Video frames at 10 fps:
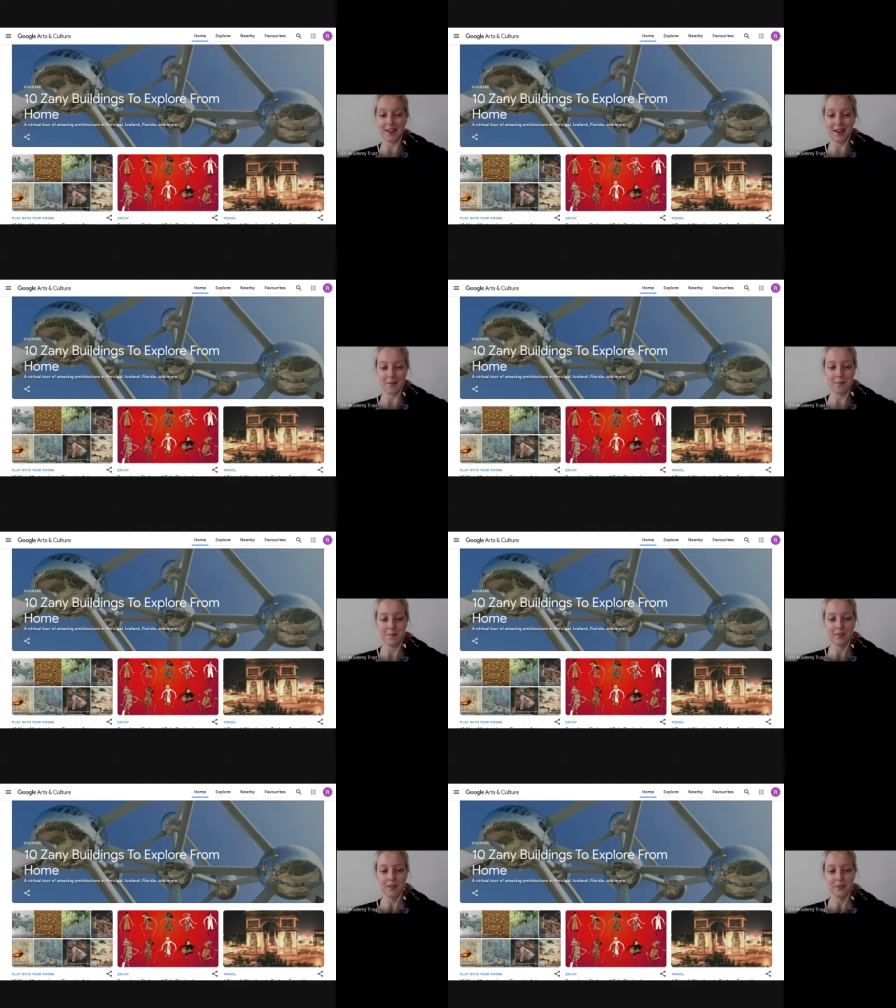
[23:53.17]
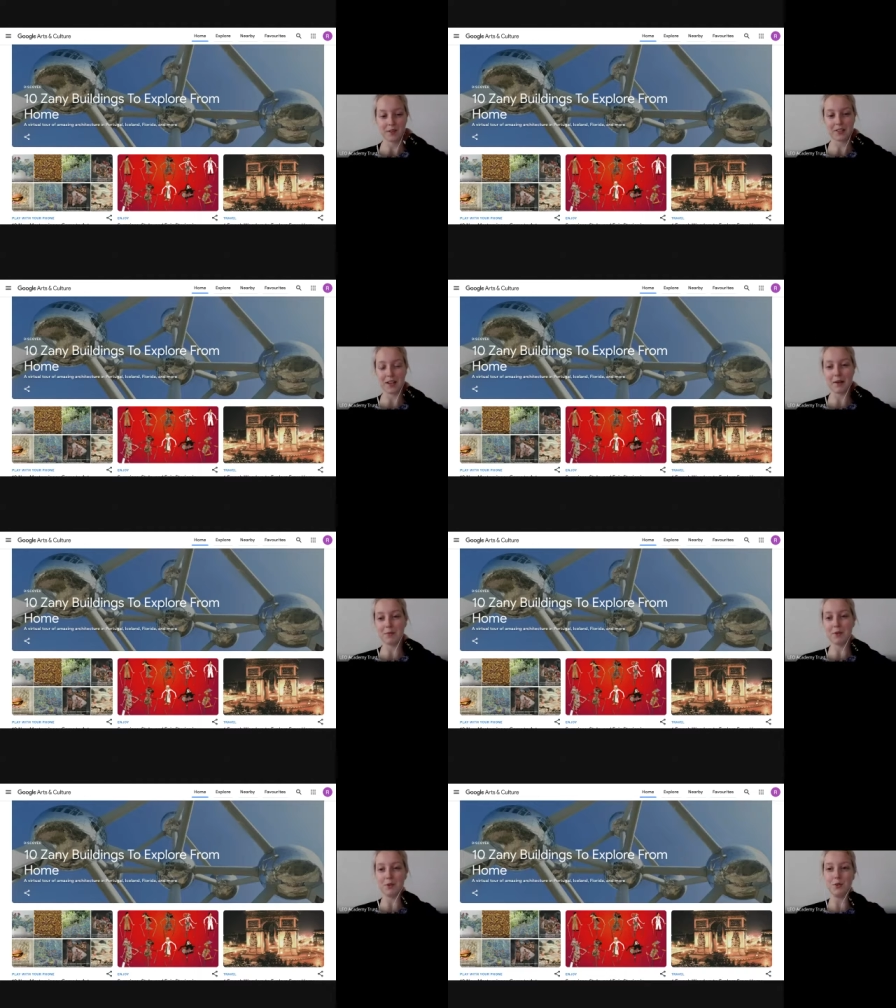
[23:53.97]
Um, for
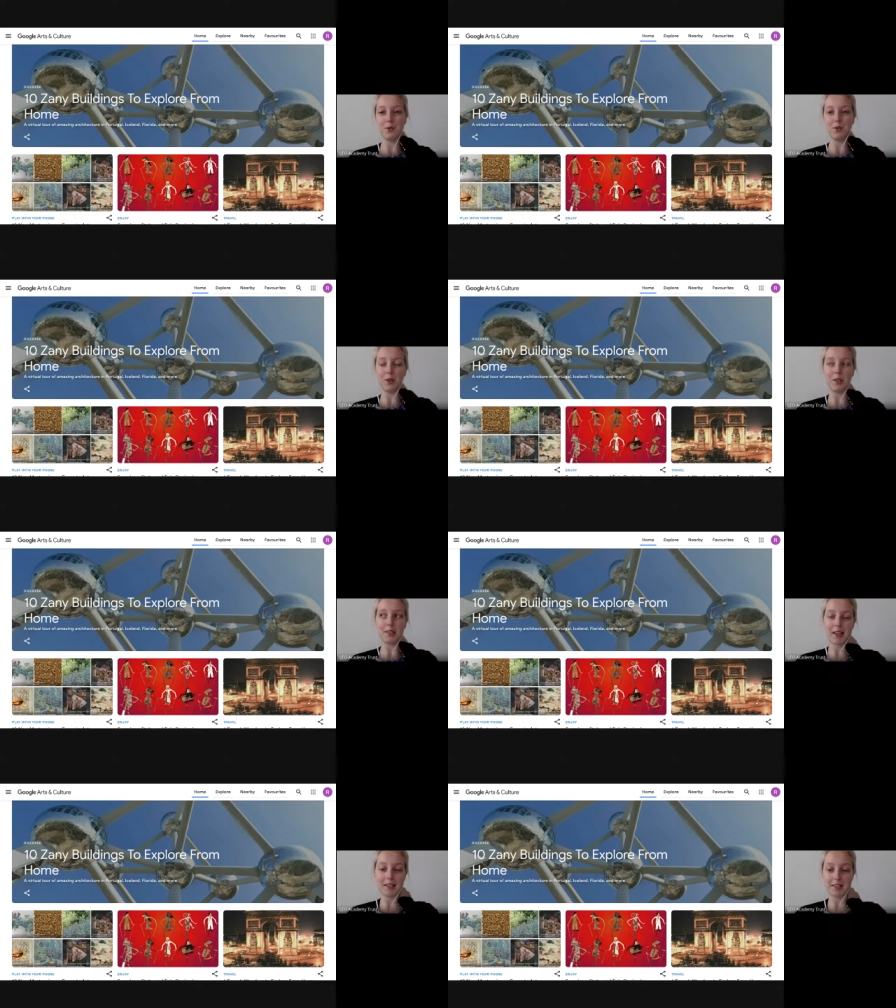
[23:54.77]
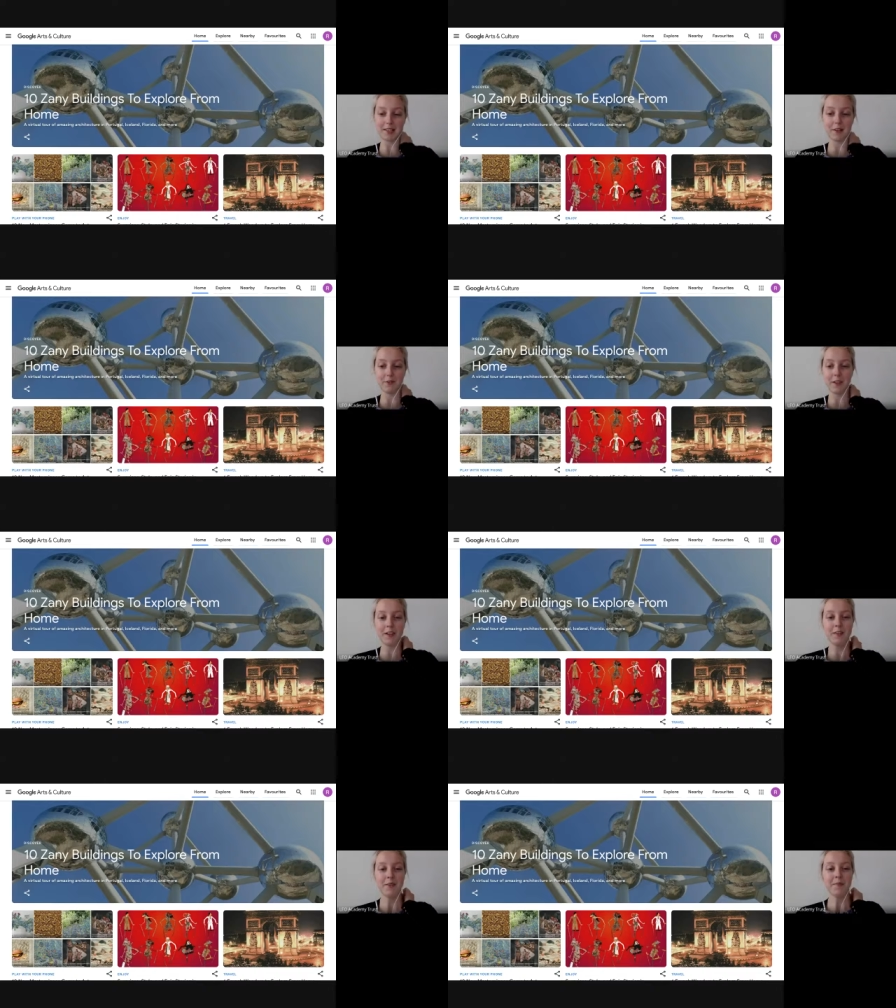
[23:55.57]
example, you can take a
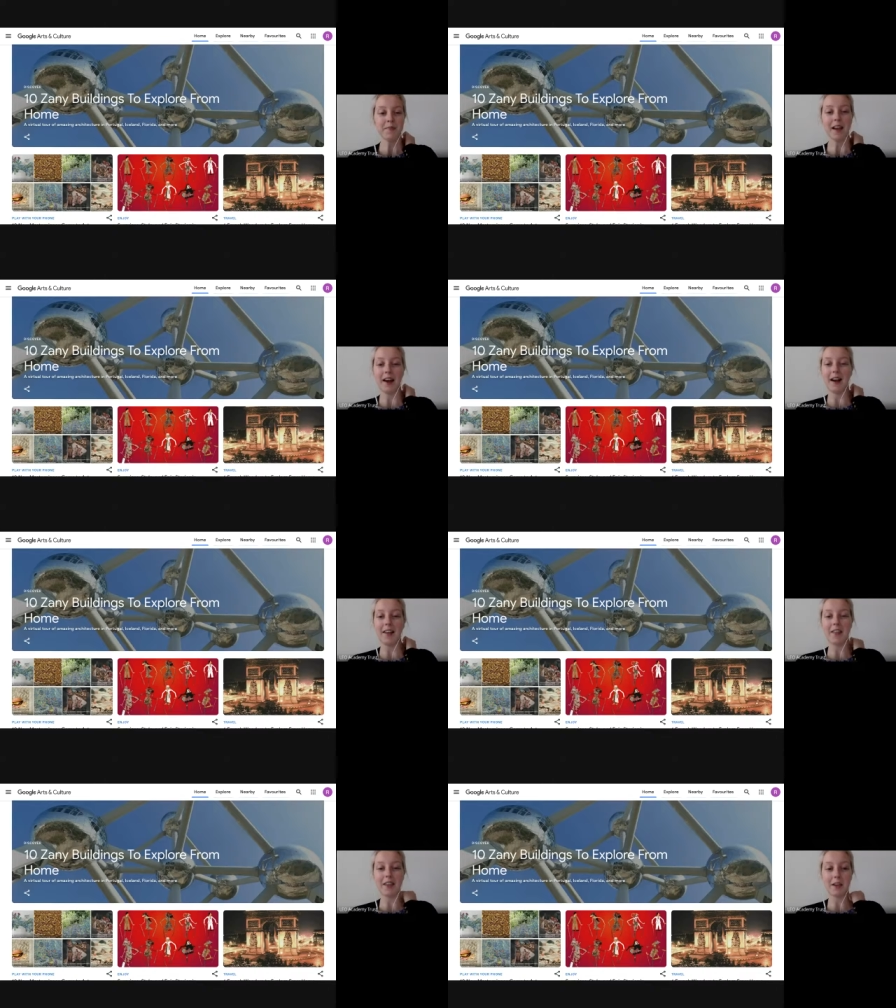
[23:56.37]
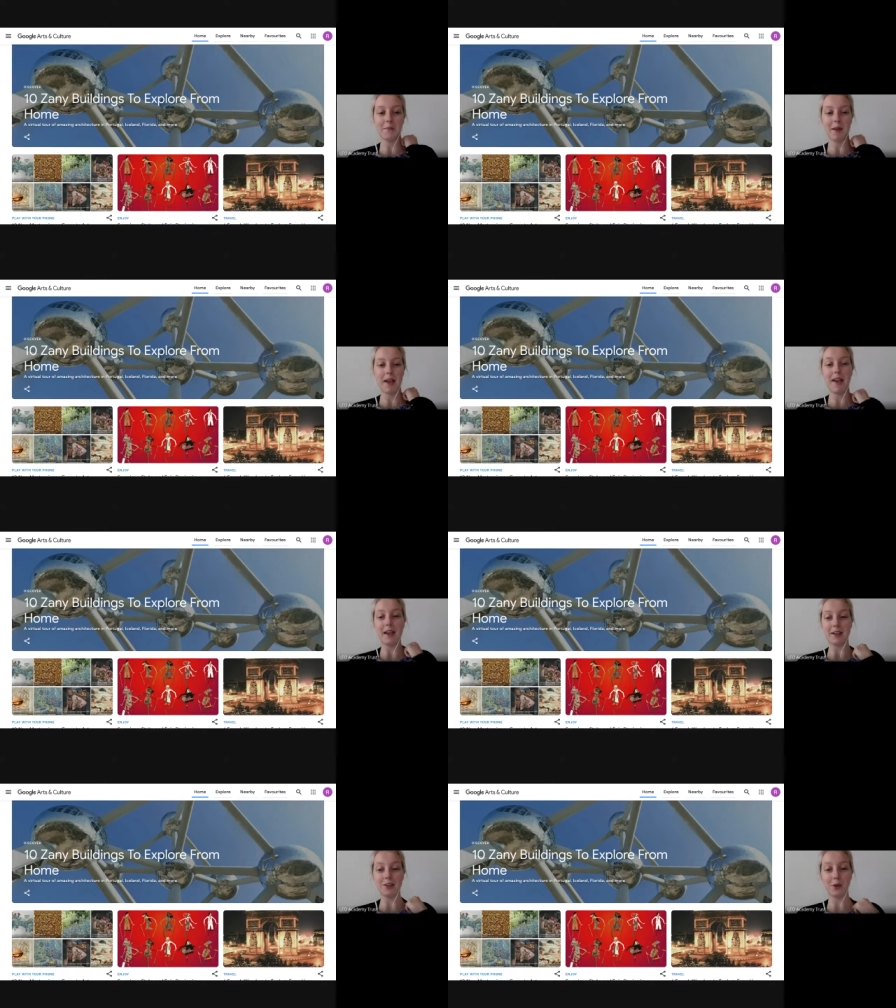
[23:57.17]
selfie uh, and then
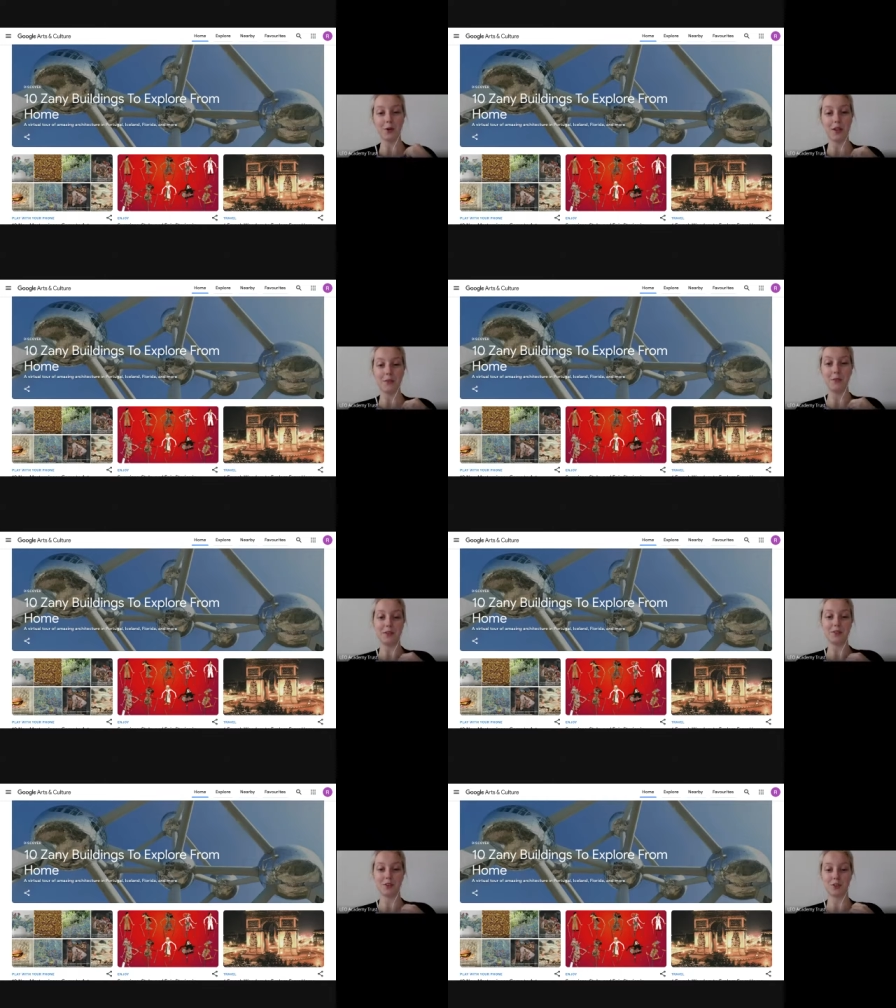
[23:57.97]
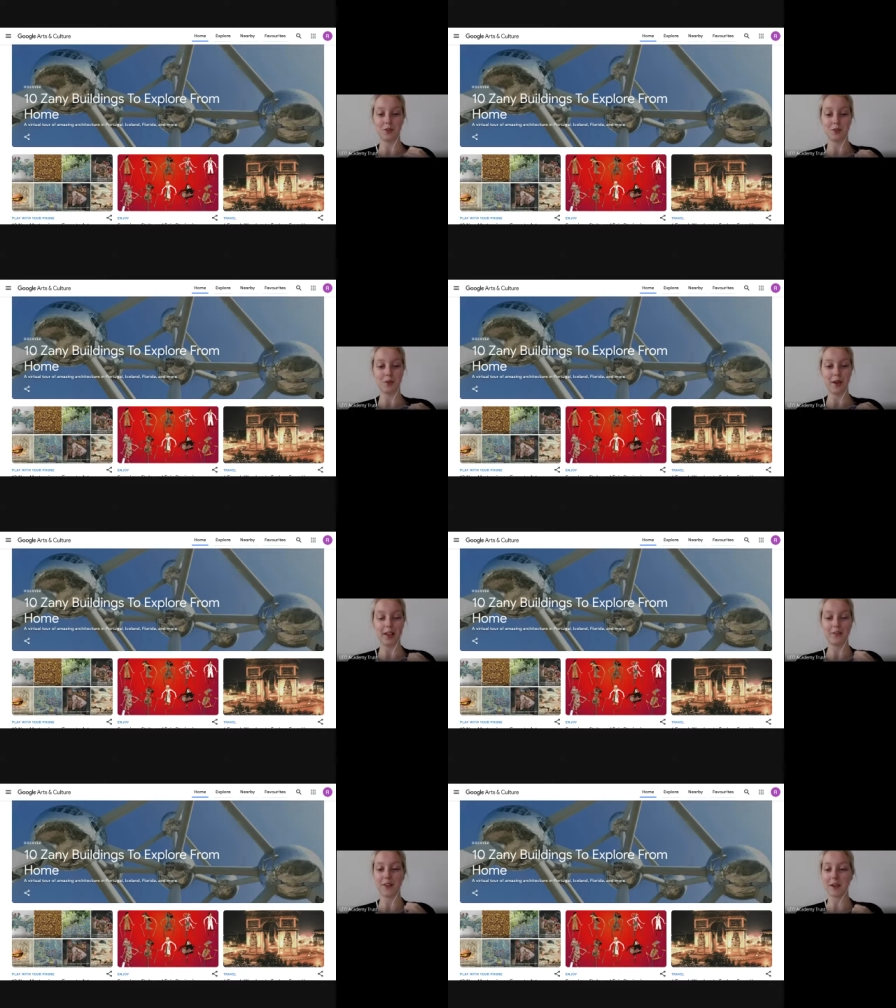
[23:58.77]
compare your image to
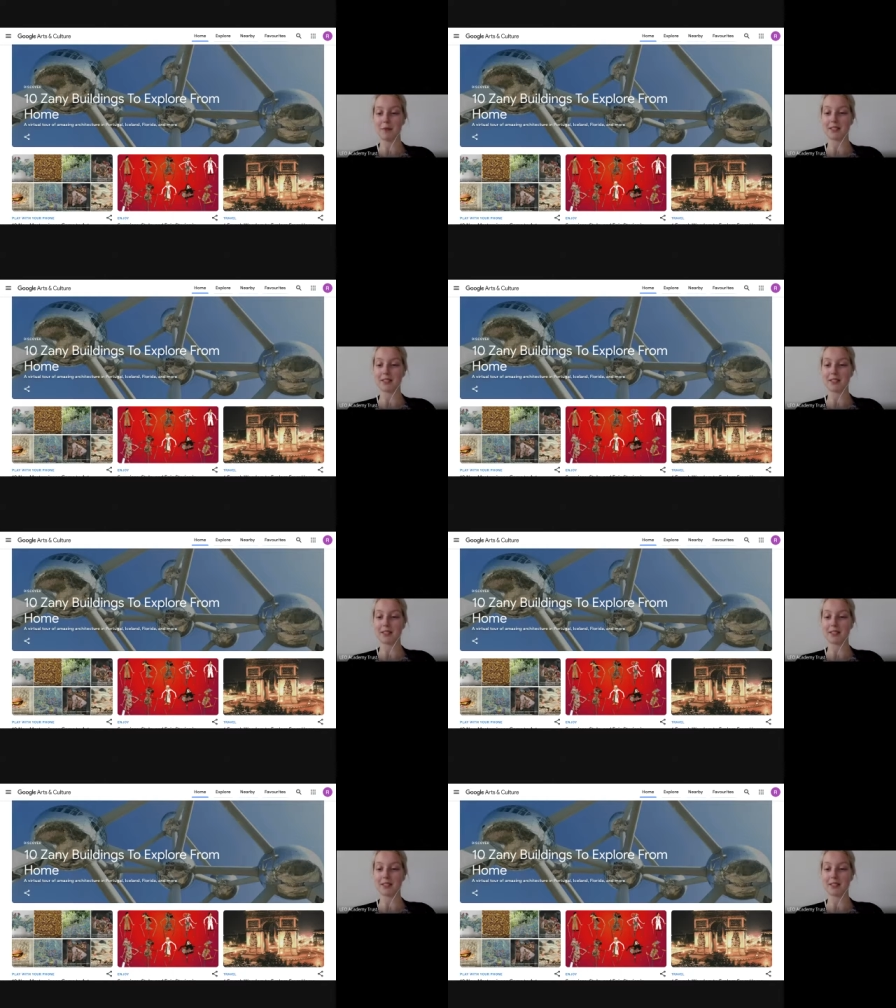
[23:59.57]
a famous